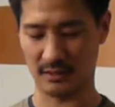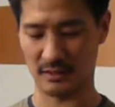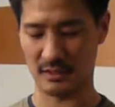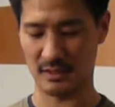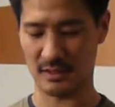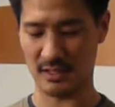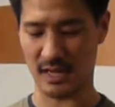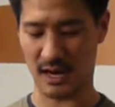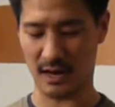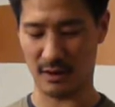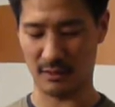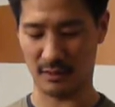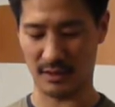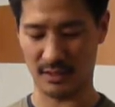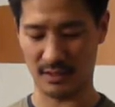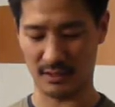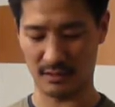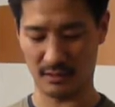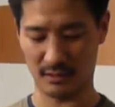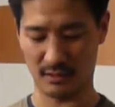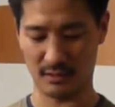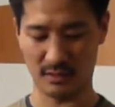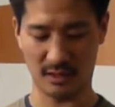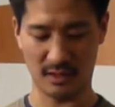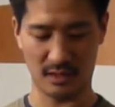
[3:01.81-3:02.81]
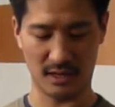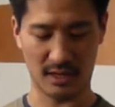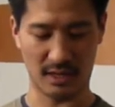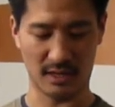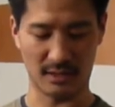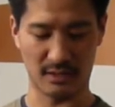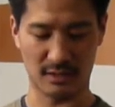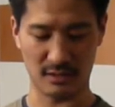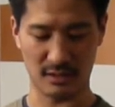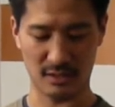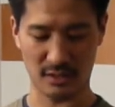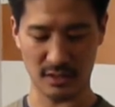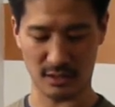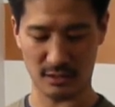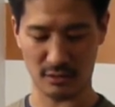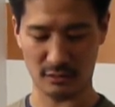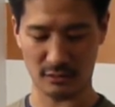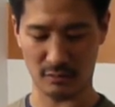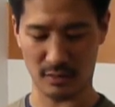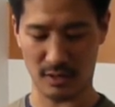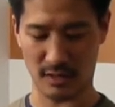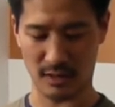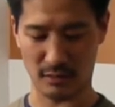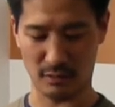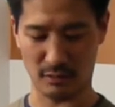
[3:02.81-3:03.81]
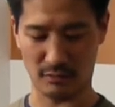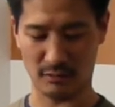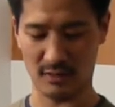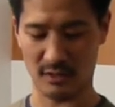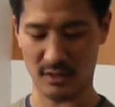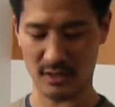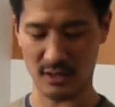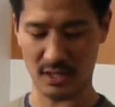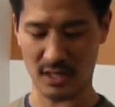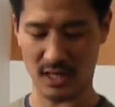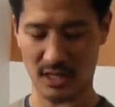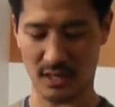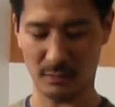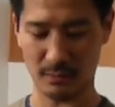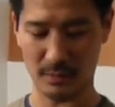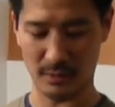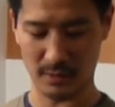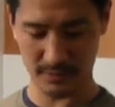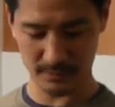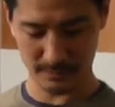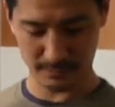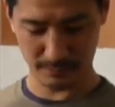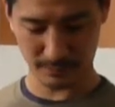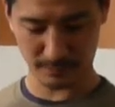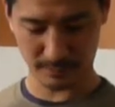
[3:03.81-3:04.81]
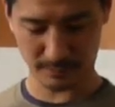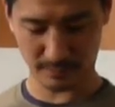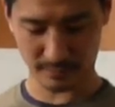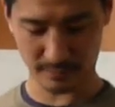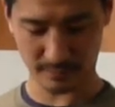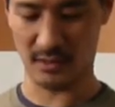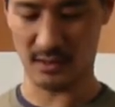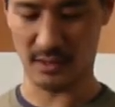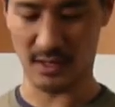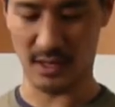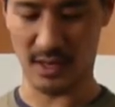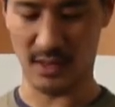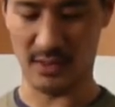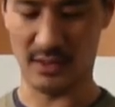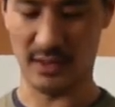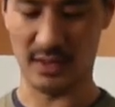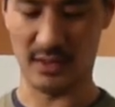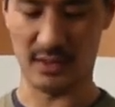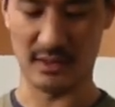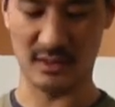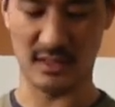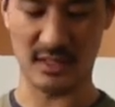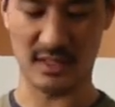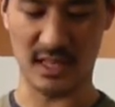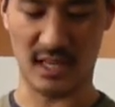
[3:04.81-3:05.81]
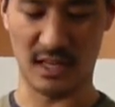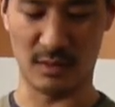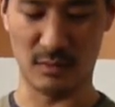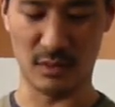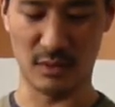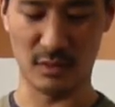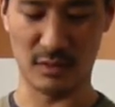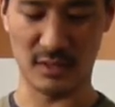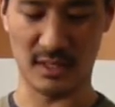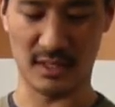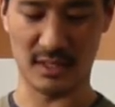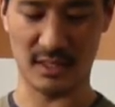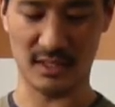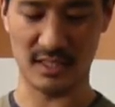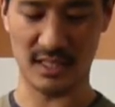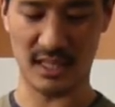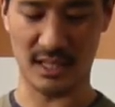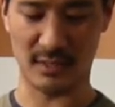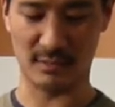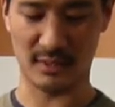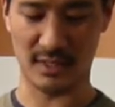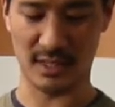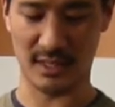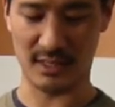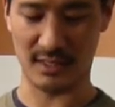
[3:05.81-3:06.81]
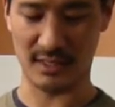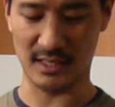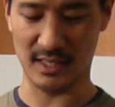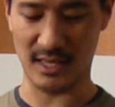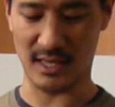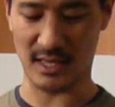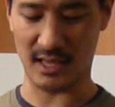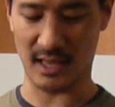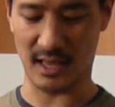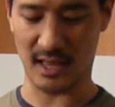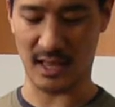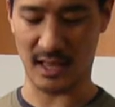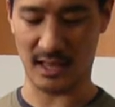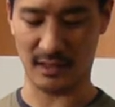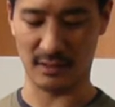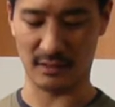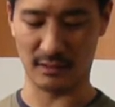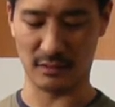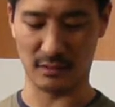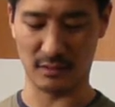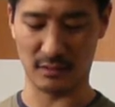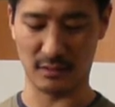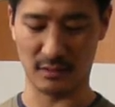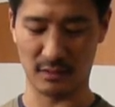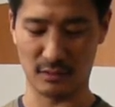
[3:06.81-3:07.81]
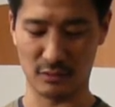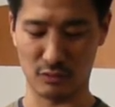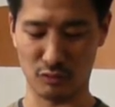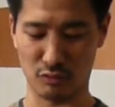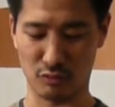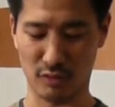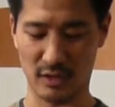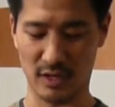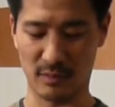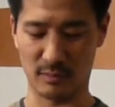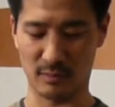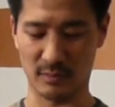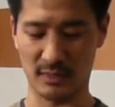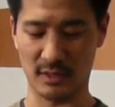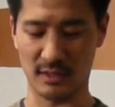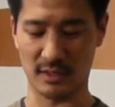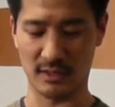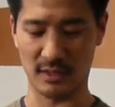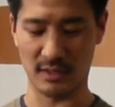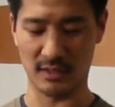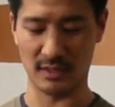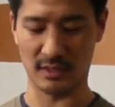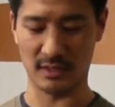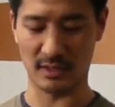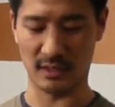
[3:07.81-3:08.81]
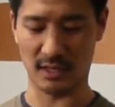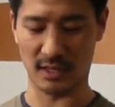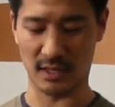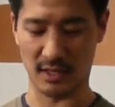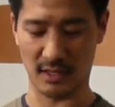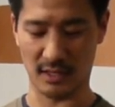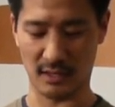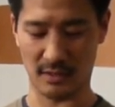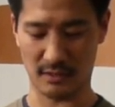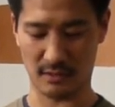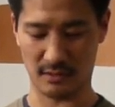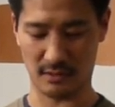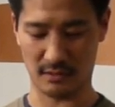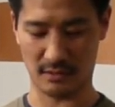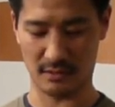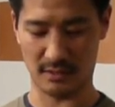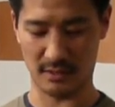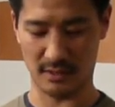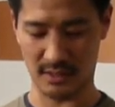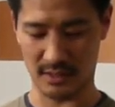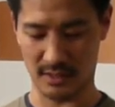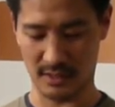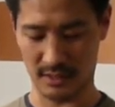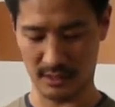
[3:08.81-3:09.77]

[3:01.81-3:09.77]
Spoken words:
styrene, and it sucks right over the shape. And then using the same technique, I trimmed the